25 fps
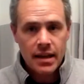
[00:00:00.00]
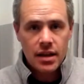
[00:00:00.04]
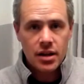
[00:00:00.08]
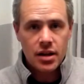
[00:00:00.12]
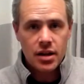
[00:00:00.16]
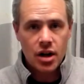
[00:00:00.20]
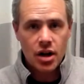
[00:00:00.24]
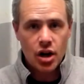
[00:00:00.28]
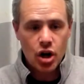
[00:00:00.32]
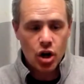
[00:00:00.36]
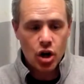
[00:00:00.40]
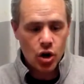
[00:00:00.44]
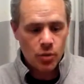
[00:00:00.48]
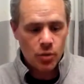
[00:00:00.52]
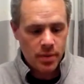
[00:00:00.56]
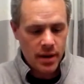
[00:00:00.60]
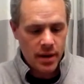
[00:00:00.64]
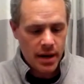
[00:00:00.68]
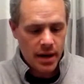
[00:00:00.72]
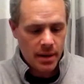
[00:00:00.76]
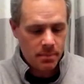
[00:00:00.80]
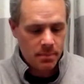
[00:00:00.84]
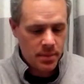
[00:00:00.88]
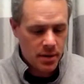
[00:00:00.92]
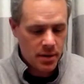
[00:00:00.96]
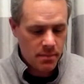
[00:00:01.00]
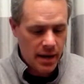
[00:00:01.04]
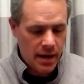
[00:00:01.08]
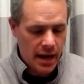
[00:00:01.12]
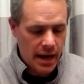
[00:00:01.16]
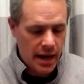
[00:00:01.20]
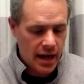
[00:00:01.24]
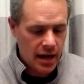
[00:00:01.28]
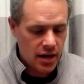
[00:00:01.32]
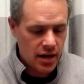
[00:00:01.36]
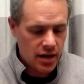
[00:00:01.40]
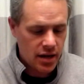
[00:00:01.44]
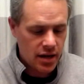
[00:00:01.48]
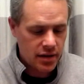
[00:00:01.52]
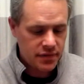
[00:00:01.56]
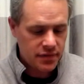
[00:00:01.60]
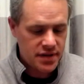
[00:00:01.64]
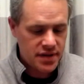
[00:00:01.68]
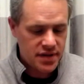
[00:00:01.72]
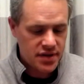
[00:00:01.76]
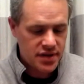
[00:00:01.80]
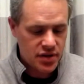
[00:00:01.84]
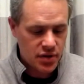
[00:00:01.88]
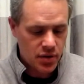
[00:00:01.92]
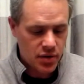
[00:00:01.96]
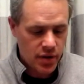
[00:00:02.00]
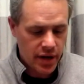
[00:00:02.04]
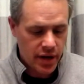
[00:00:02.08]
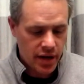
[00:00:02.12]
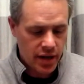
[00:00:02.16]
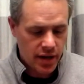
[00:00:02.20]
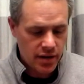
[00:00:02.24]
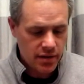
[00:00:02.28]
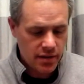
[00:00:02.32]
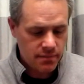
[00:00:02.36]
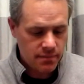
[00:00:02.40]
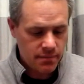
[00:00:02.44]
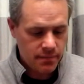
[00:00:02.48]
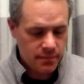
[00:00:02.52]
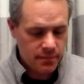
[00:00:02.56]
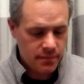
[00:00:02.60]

You're going to open up your bag of soil.